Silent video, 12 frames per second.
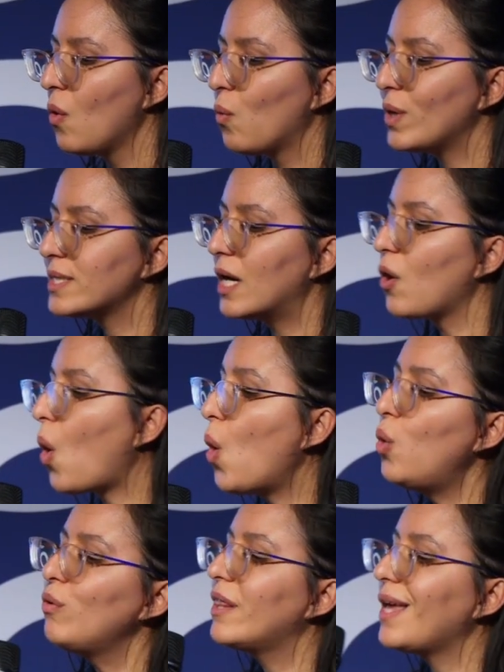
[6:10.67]
what are
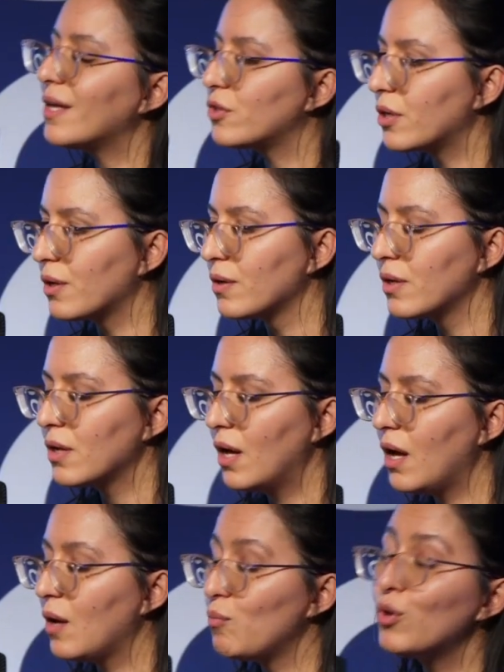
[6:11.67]
all the other
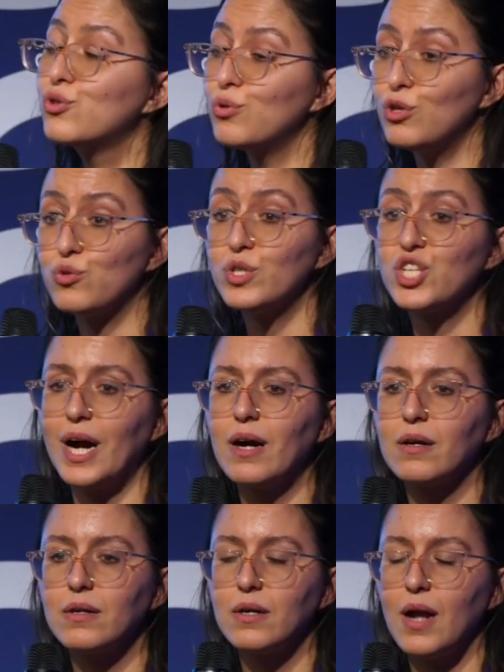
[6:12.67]
modules which
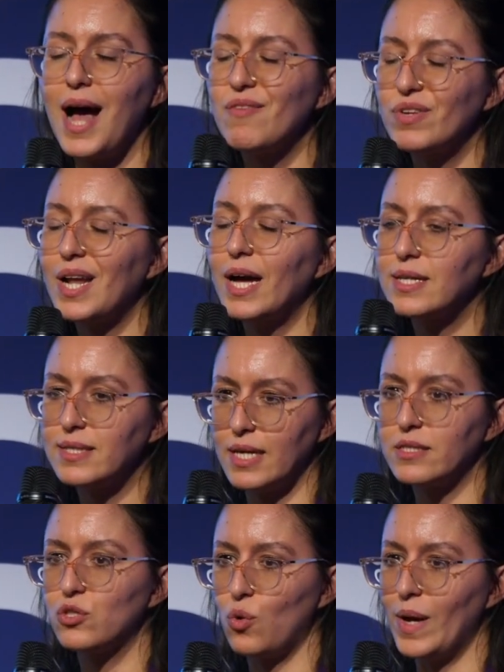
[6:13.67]
are having
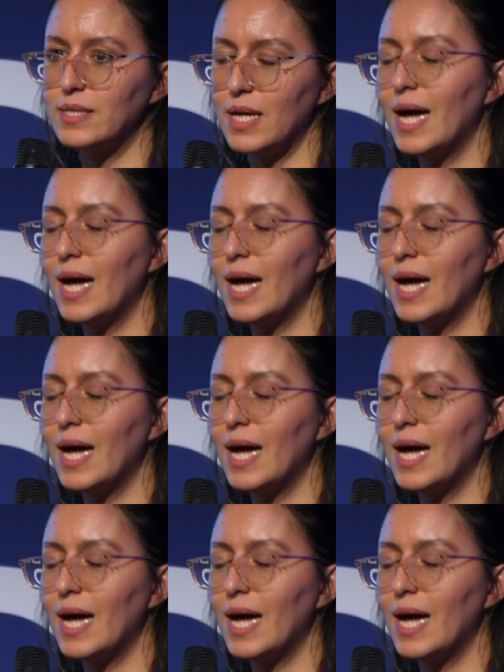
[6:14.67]
access to it,